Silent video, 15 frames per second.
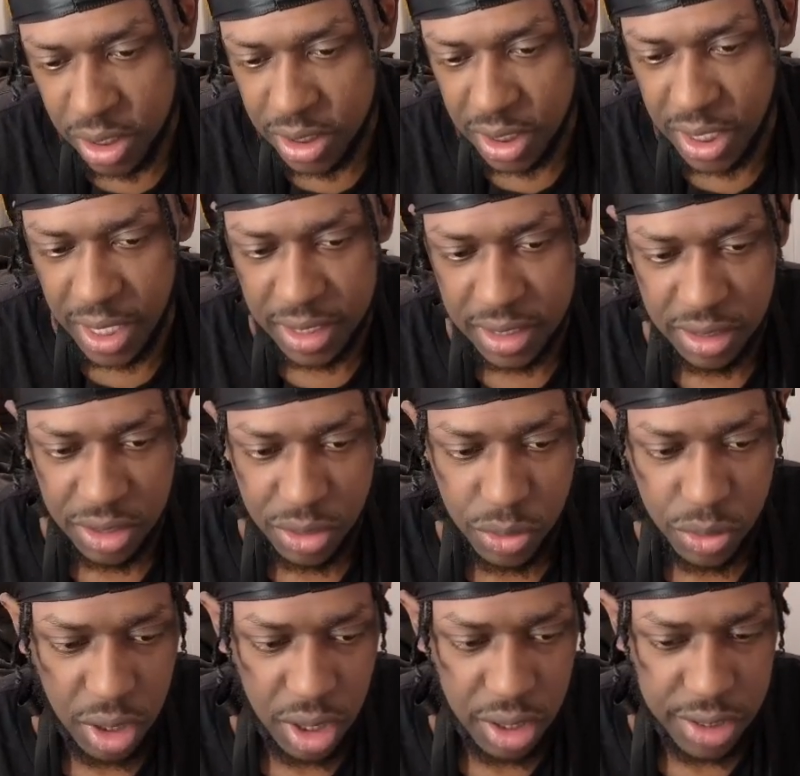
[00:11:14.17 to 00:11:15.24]
EXs and new
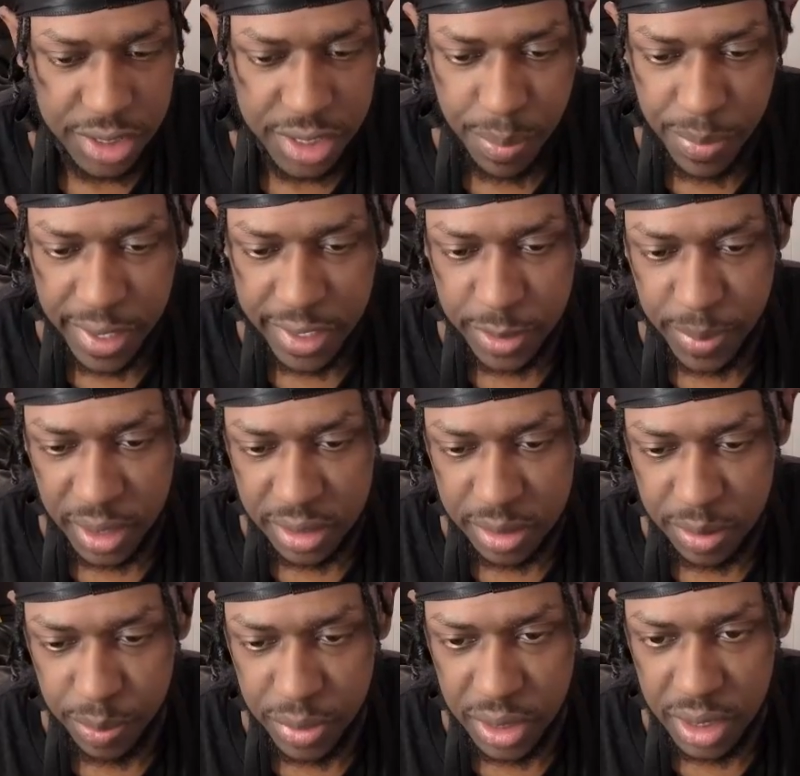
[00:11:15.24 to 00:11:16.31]
cards, the meta is about
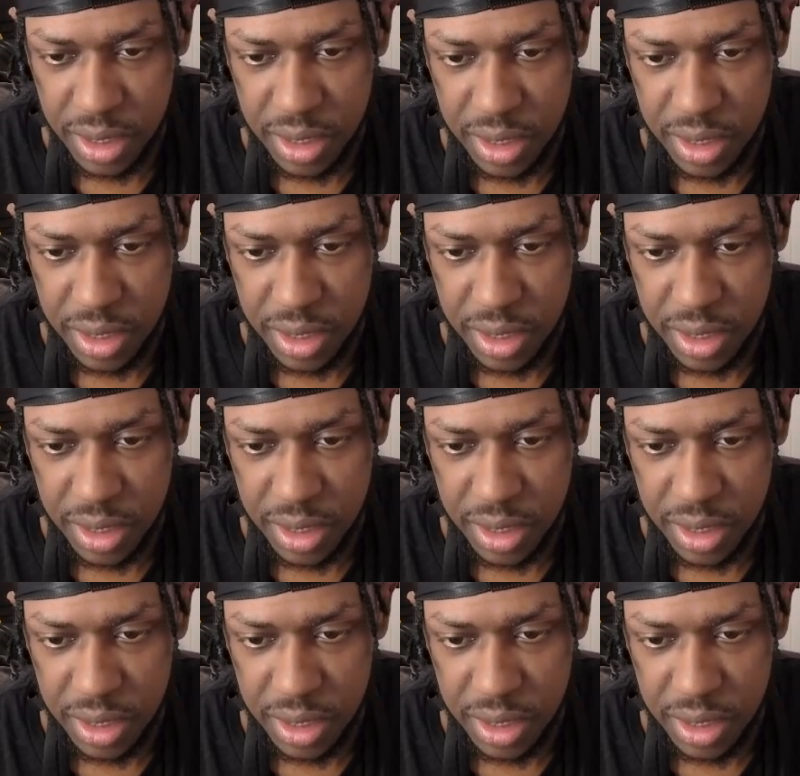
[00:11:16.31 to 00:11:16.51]
to be